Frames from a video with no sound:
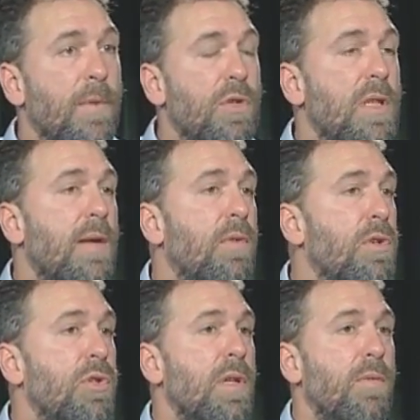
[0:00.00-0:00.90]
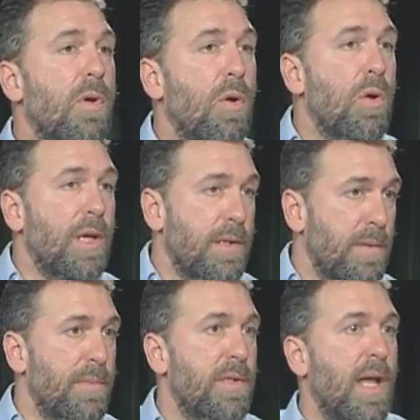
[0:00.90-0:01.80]
to the evolution of
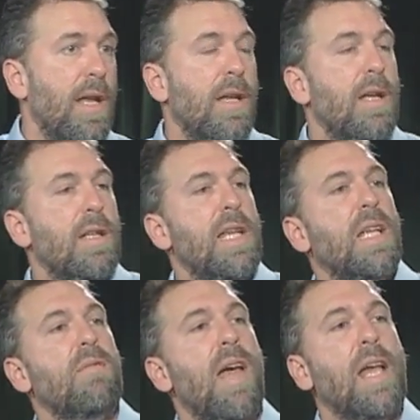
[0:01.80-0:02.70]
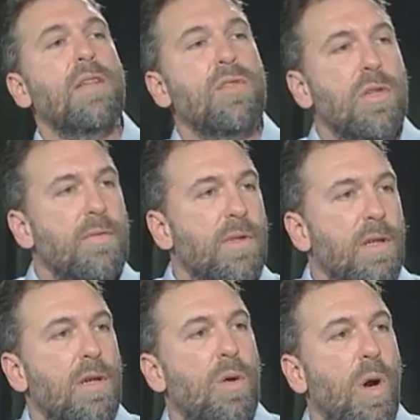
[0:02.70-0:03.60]
organisms that take advantage of
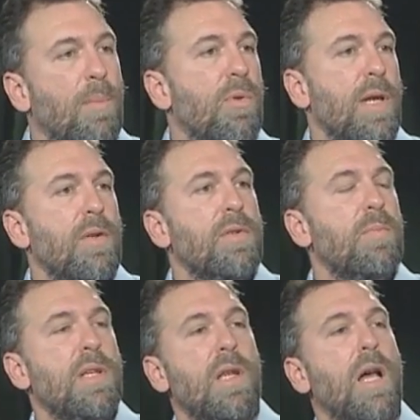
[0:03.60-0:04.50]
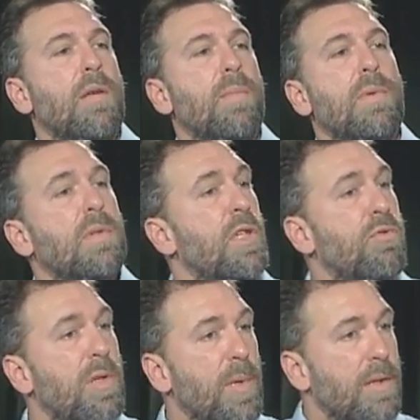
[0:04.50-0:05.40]
the cooperators but not
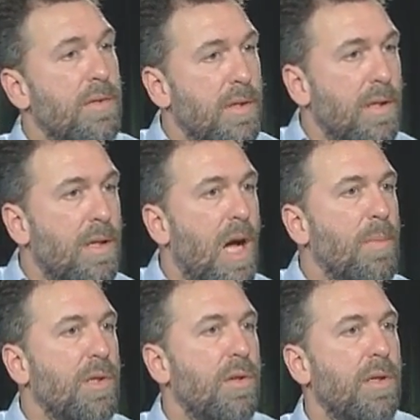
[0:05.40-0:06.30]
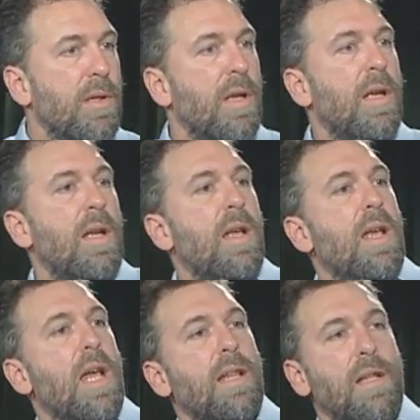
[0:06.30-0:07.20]
contribute to the common good. Right.
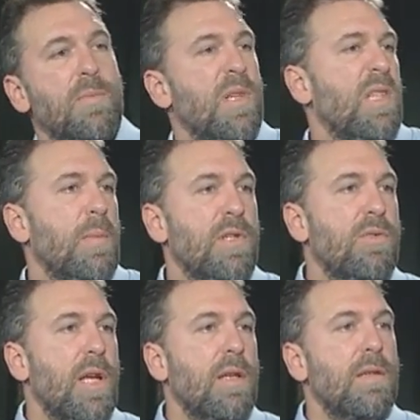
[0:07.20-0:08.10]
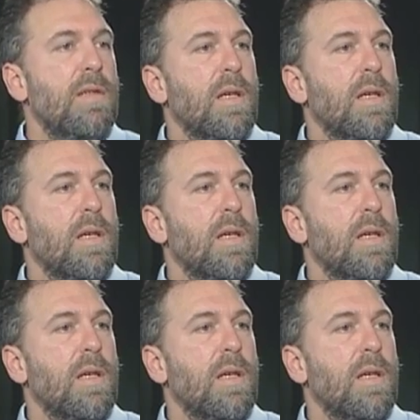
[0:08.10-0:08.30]
And that's been demonstrated